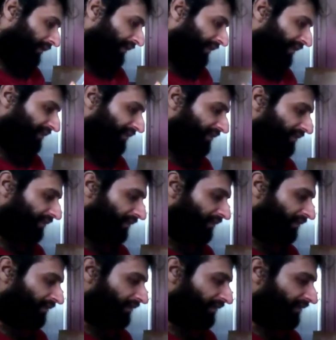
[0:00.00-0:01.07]
this
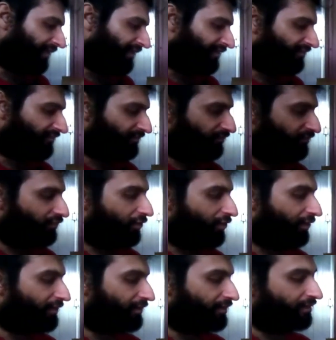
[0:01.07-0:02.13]
is
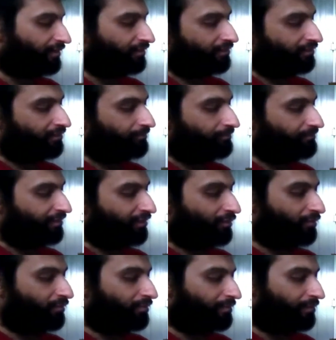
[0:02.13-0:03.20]
for you
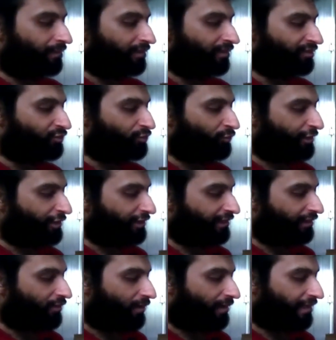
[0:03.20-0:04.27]
know, studio
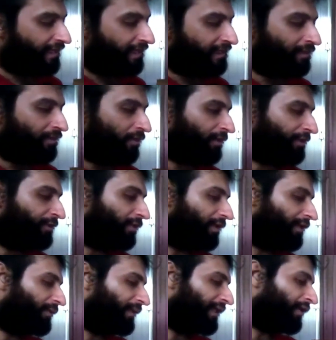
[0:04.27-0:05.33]
recording, or you
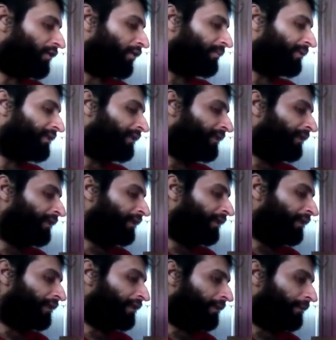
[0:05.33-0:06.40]
are doing a normal
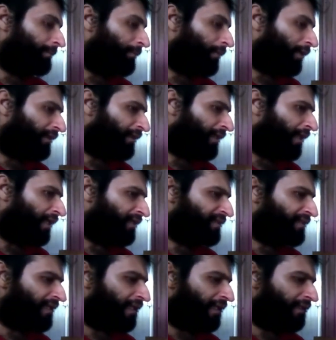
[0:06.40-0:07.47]

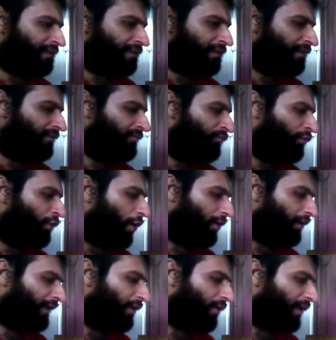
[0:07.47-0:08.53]
podcast and
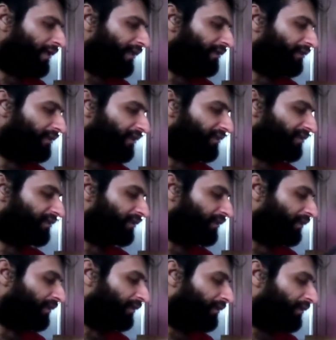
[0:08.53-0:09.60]
vlog recording. This
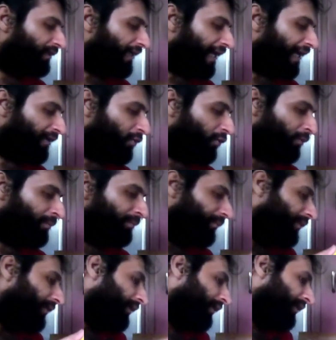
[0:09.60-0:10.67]
at home,
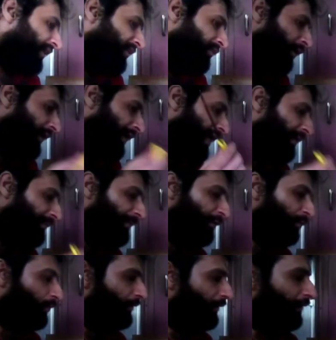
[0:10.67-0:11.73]
this would help
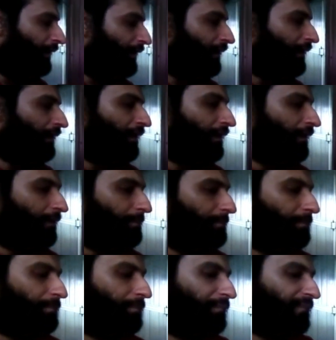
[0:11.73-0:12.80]
you.
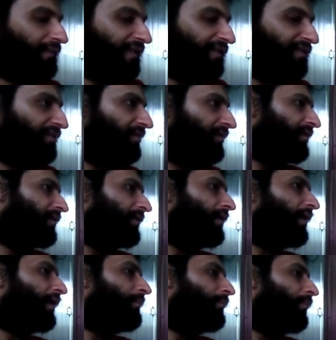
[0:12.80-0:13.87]
Let's
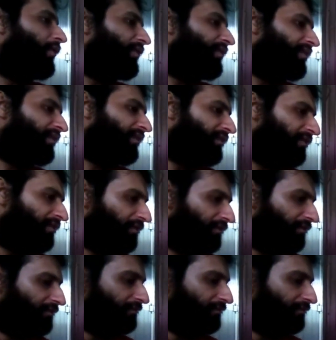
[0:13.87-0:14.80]
unbox this.